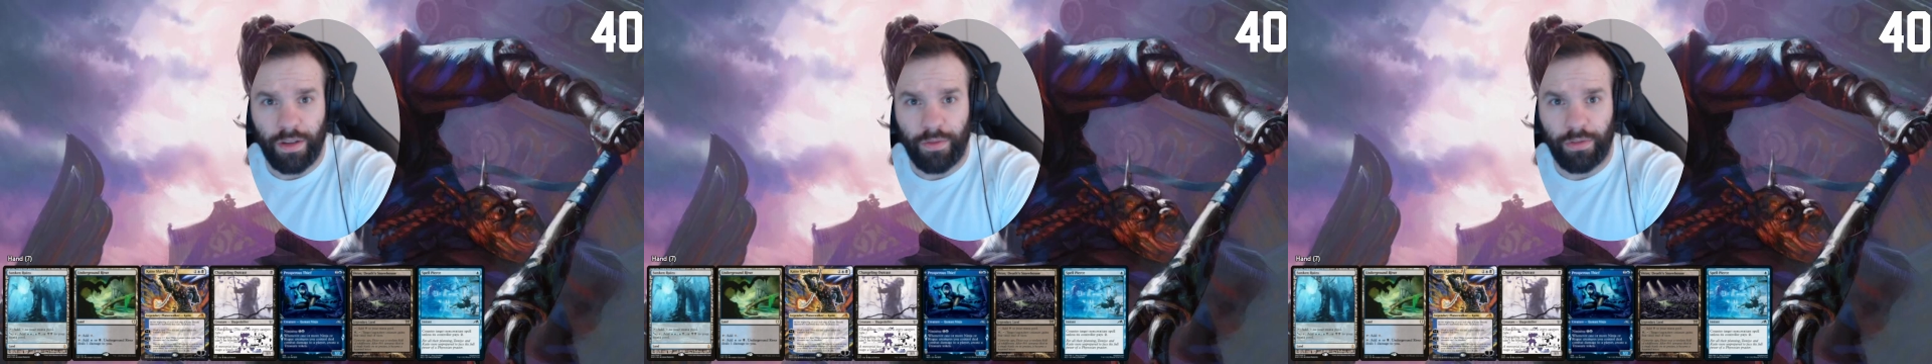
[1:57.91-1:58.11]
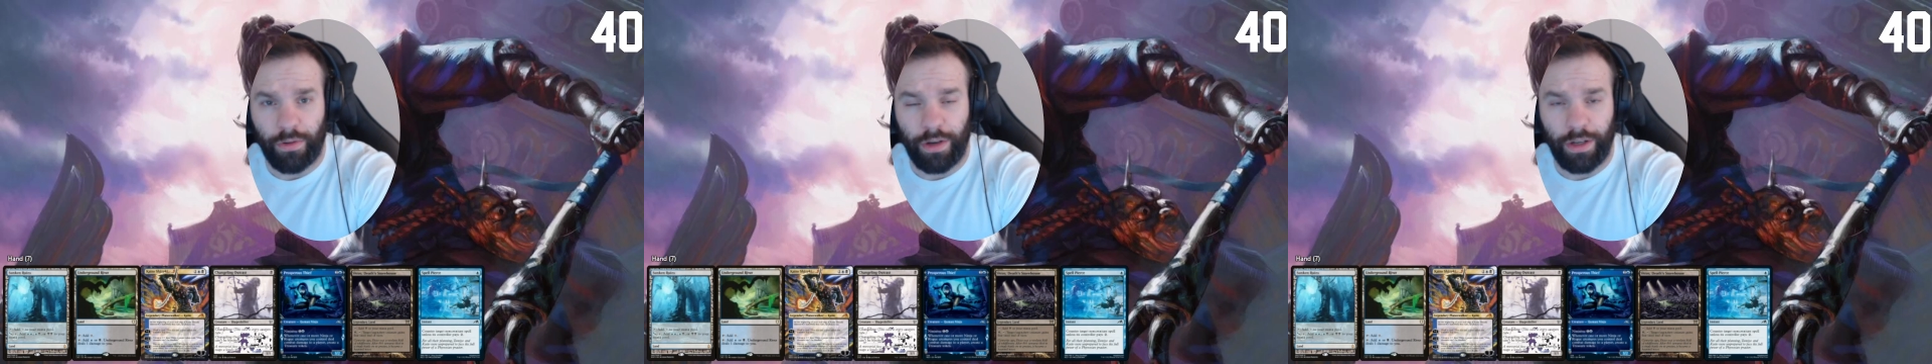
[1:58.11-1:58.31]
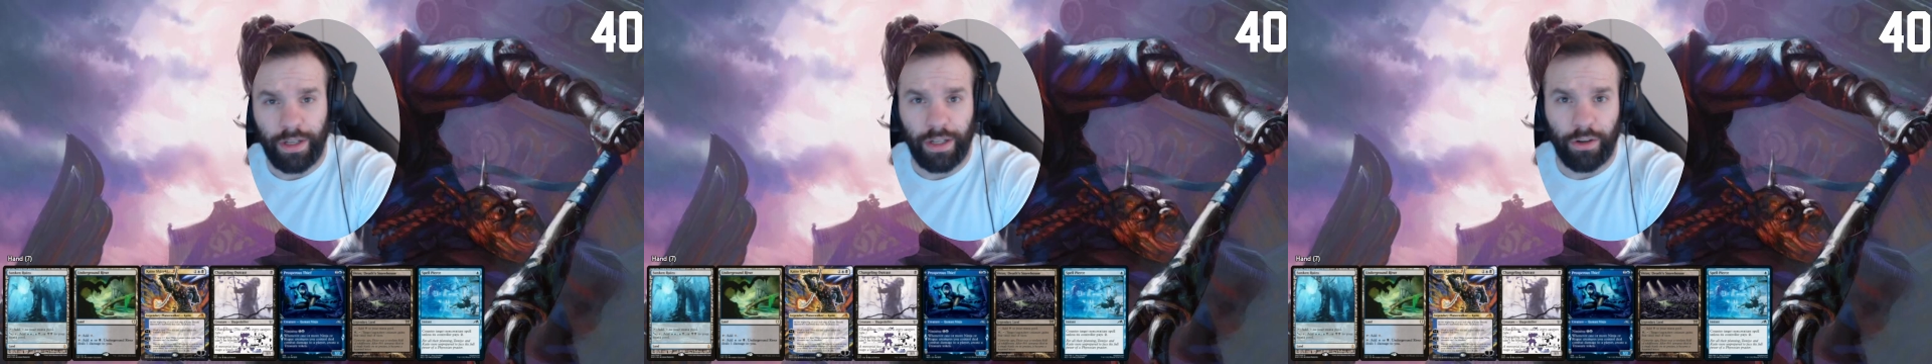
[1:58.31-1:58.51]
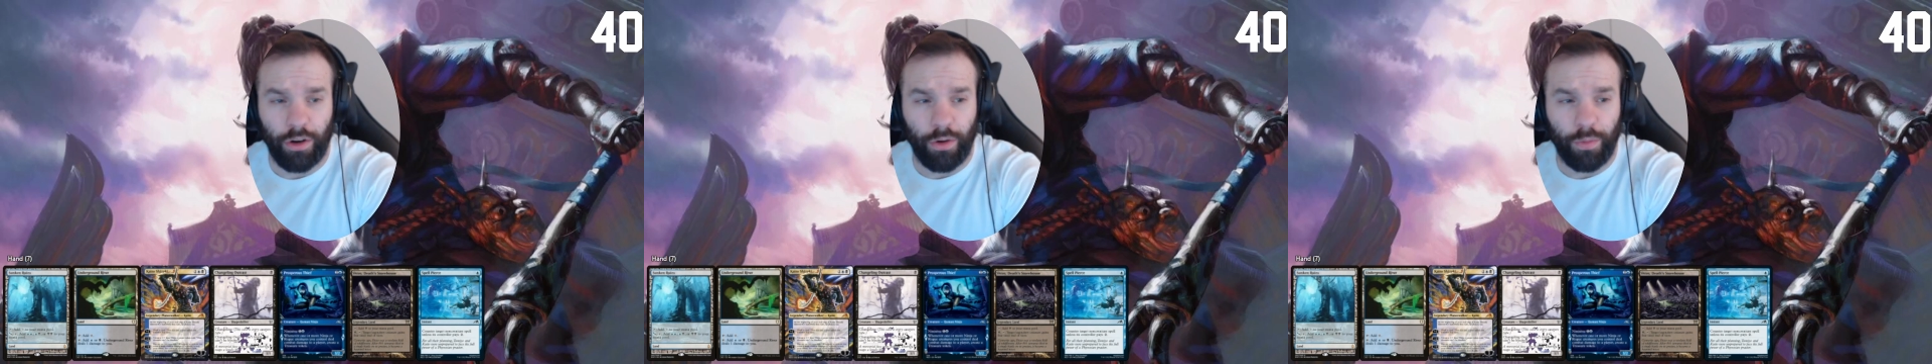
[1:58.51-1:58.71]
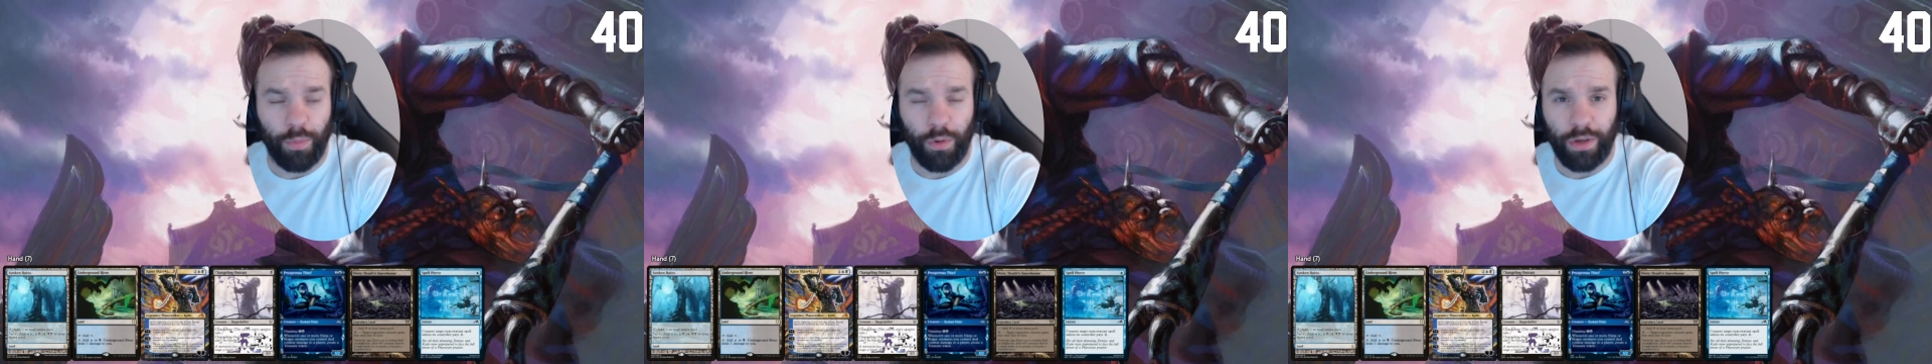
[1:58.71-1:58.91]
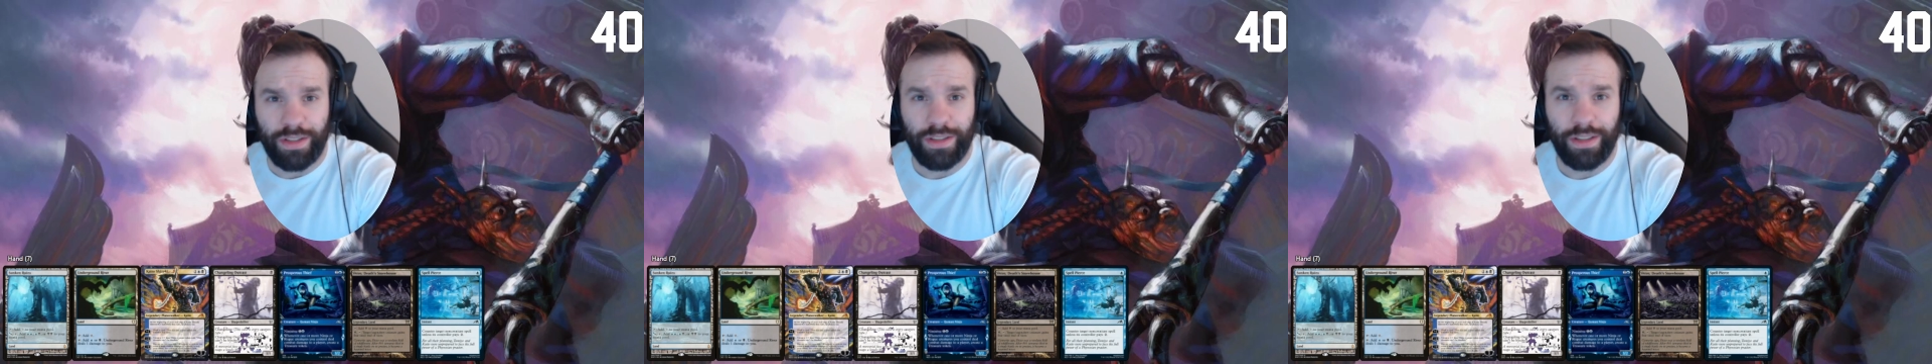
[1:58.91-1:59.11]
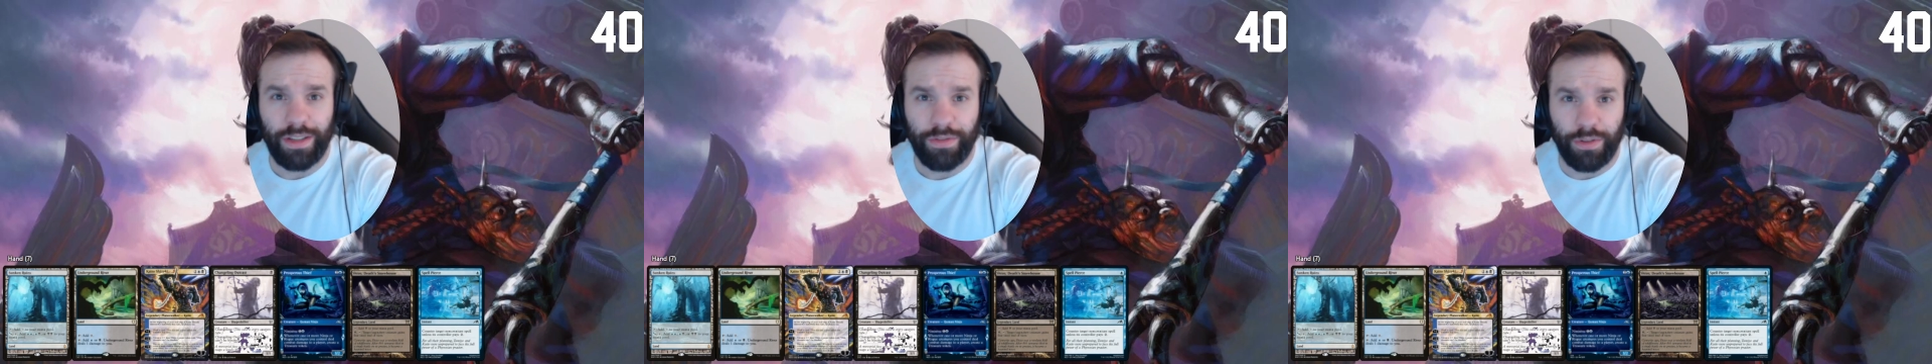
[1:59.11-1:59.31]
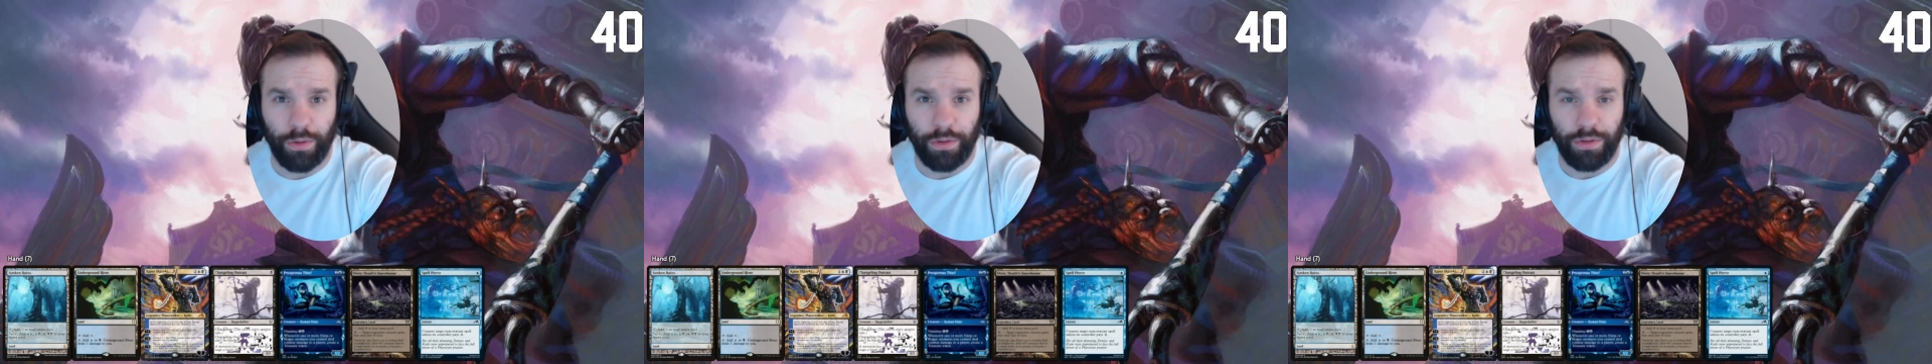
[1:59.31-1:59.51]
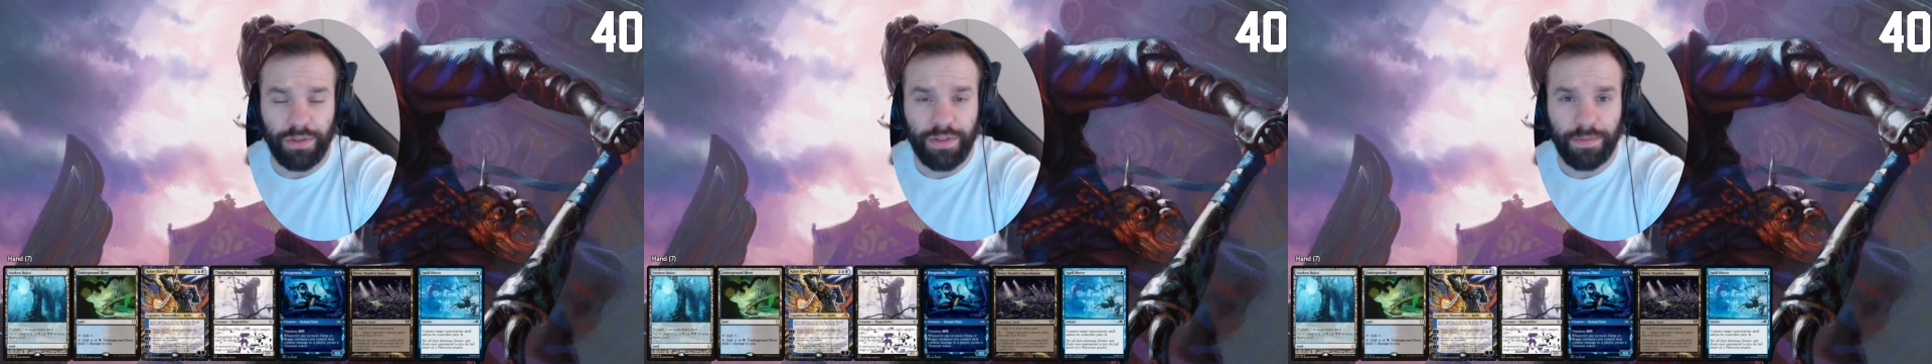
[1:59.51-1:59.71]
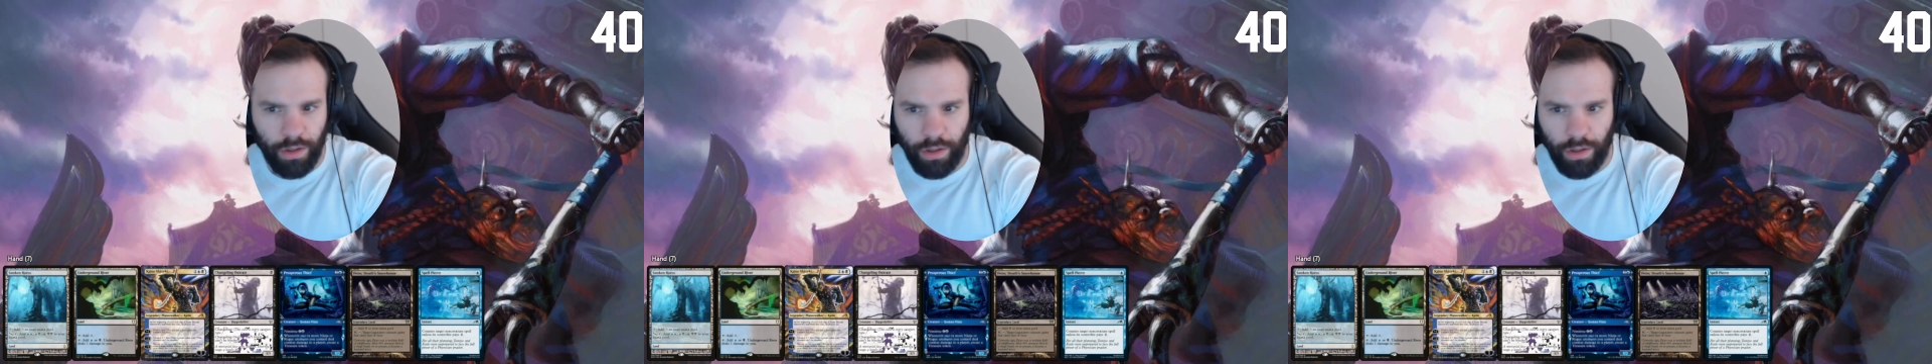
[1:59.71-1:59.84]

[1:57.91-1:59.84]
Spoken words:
threatening our opponent's life totals.